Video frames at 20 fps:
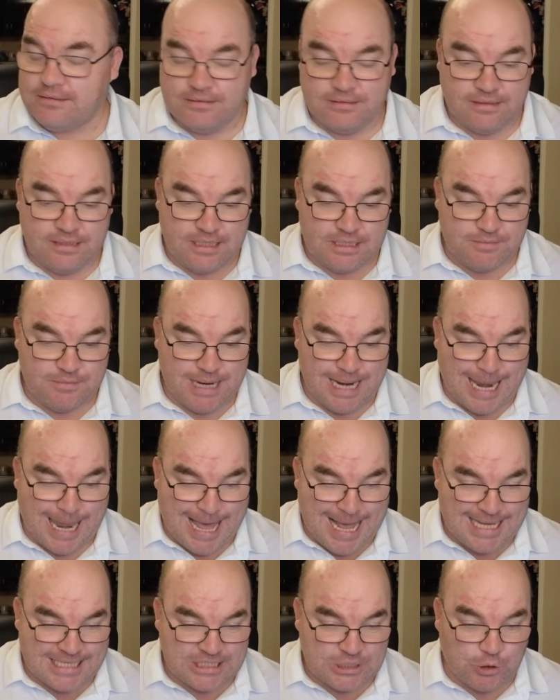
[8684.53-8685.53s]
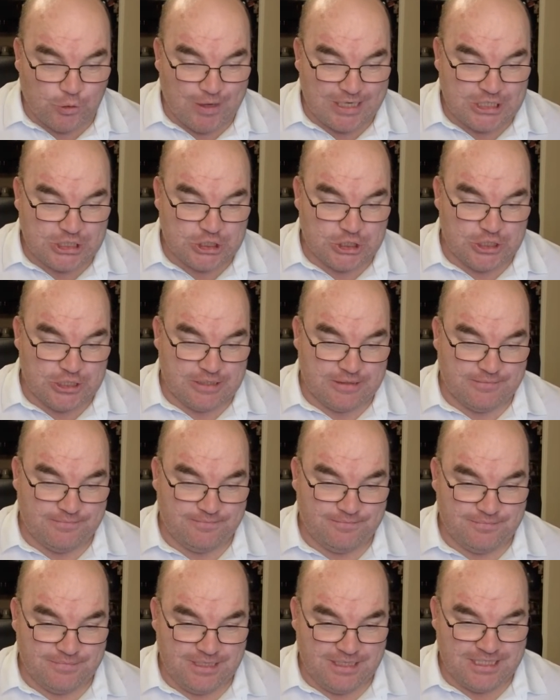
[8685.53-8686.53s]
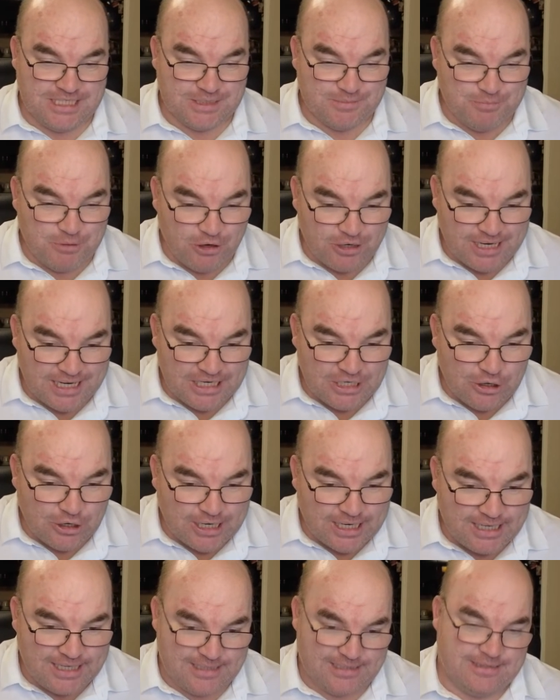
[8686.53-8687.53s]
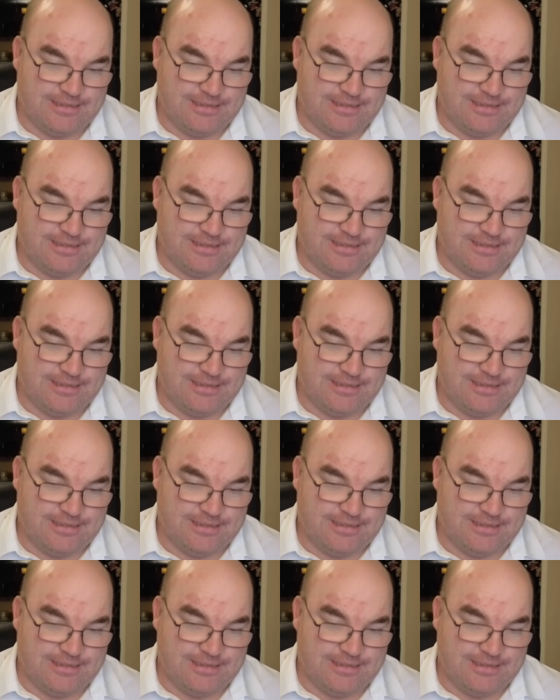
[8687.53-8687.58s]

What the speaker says: That's my last question. That's Spokinoki.